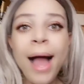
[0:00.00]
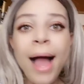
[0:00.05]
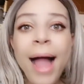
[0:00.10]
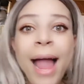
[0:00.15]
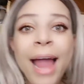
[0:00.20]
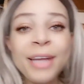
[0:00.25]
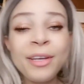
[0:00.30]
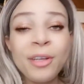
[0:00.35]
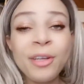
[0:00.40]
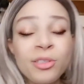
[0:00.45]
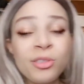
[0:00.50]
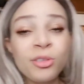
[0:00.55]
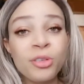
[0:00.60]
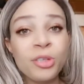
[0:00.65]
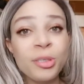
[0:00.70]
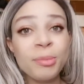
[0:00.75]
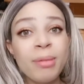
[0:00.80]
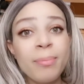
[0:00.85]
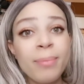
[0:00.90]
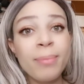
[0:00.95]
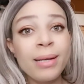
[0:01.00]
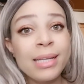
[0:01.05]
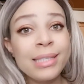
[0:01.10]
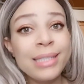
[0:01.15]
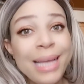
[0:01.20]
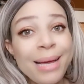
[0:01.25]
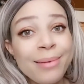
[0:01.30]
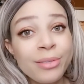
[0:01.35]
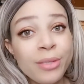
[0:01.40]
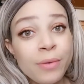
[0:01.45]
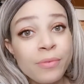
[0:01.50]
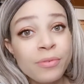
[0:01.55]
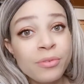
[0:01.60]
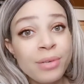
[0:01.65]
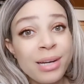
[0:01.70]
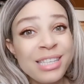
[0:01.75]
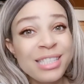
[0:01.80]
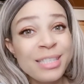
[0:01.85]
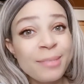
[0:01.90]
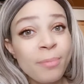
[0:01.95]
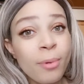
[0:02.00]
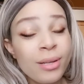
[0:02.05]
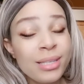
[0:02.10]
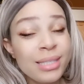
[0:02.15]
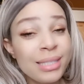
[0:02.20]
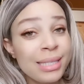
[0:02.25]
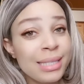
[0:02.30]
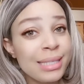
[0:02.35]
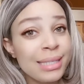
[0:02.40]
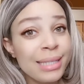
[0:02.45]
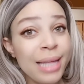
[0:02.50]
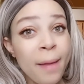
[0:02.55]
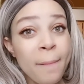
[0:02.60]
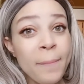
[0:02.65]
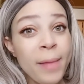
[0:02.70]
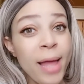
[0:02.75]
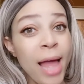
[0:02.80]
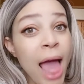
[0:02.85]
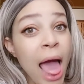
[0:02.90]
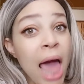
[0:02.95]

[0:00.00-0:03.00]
And also remember the types of transport system,